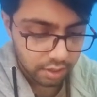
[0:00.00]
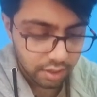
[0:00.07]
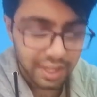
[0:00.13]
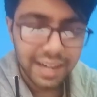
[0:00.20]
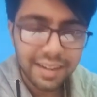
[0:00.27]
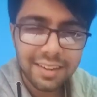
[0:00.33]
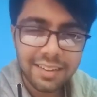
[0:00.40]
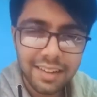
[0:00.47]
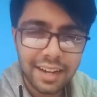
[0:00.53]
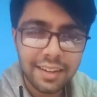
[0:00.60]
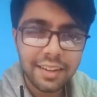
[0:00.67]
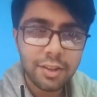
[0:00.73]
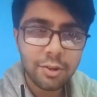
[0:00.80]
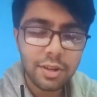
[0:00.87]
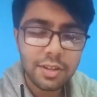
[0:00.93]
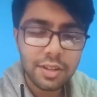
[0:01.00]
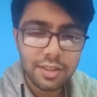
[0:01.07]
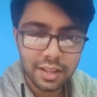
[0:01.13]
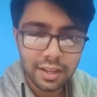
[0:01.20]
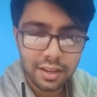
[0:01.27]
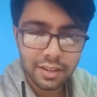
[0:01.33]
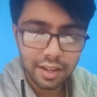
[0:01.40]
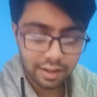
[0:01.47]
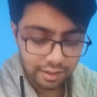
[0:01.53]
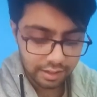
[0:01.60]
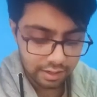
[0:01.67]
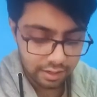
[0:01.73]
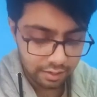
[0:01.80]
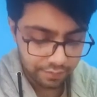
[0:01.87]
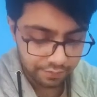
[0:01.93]
Yeah, I think you can just tell this
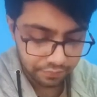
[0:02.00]
answer.